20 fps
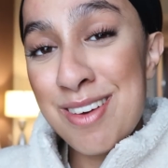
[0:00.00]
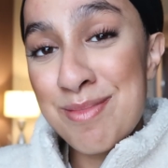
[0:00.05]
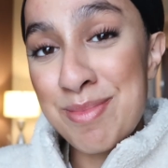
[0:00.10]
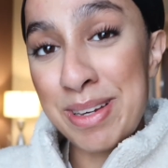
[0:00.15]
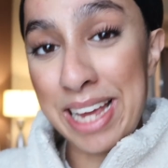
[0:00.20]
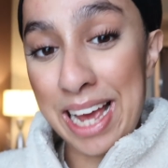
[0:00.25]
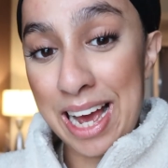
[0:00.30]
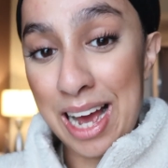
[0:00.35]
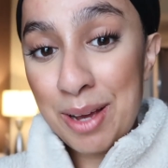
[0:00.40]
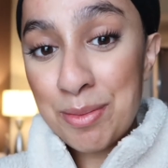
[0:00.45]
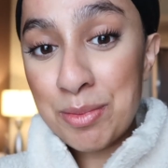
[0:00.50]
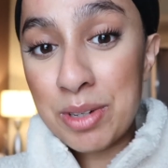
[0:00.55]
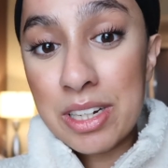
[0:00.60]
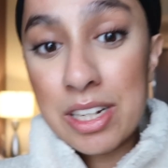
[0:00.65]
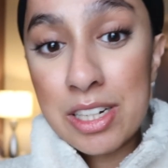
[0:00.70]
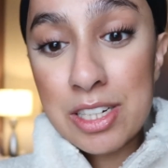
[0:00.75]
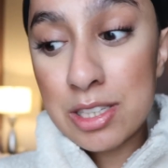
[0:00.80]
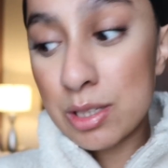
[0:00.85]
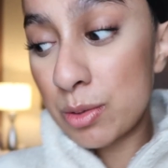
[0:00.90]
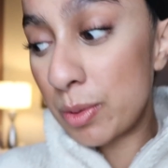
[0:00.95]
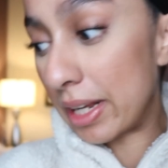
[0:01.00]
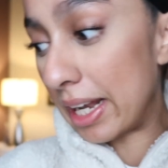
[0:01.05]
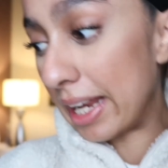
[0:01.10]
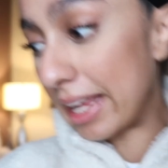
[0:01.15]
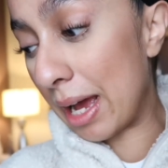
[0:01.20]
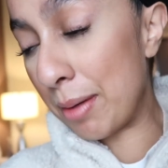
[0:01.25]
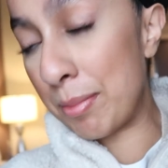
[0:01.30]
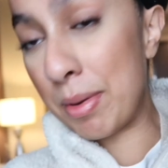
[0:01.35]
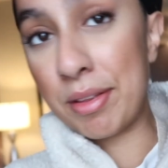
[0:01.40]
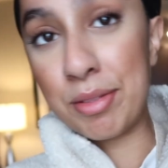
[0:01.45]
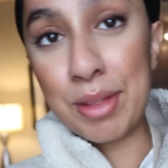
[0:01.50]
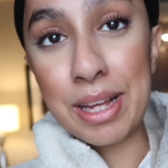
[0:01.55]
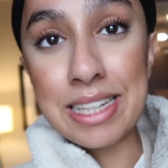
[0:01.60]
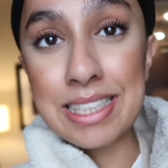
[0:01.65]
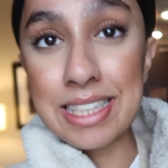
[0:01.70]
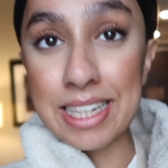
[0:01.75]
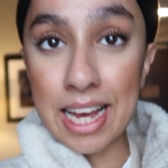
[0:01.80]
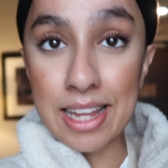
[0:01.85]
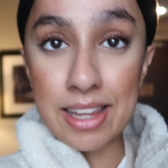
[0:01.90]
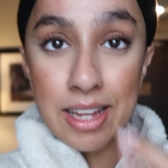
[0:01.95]
but yeah i'm gonna just quickly get my
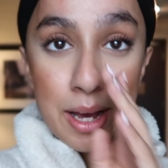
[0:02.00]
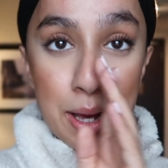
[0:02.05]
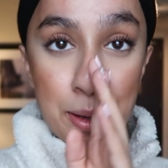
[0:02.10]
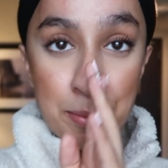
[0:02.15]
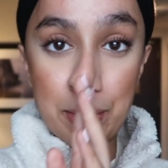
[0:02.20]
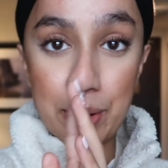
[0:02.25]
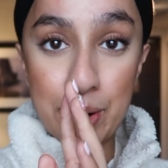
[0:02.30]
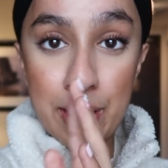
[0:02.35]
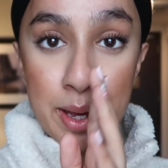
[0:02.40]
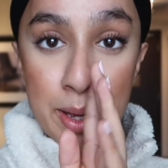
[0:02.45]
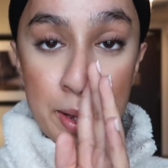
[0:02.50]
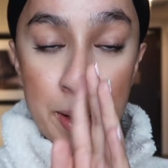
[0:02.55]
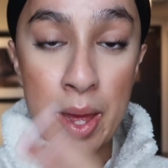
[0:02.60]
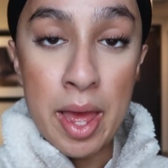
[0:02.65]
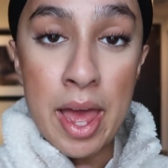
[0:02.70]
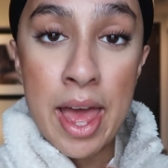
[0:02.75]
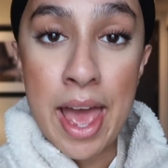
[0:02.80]
things together i'm gonna